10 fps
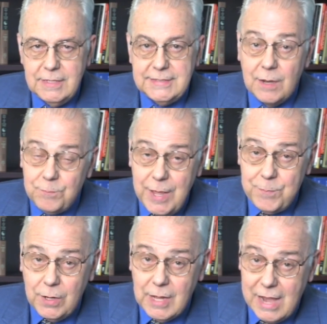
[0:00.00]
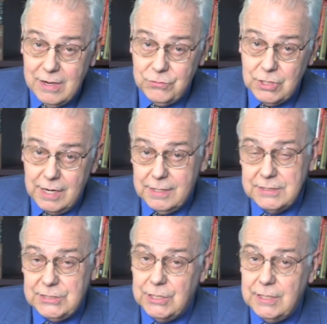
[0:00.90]
Some people, however, are
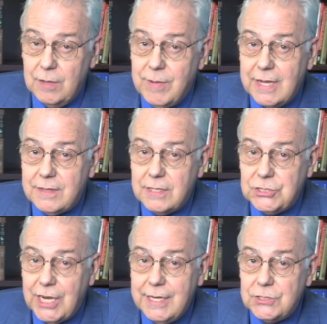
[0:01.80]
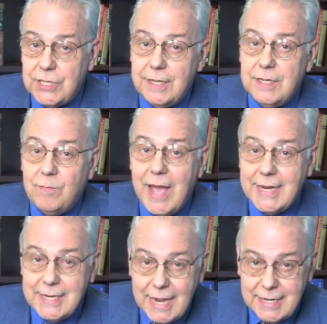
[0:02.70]
concerned about the change in the
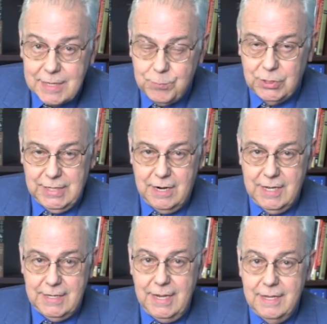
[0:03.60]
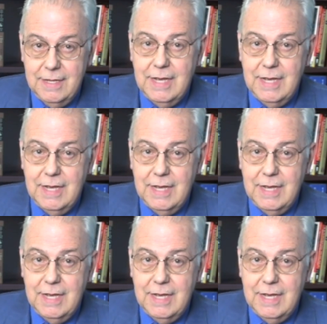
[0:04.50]
magnetic polarity,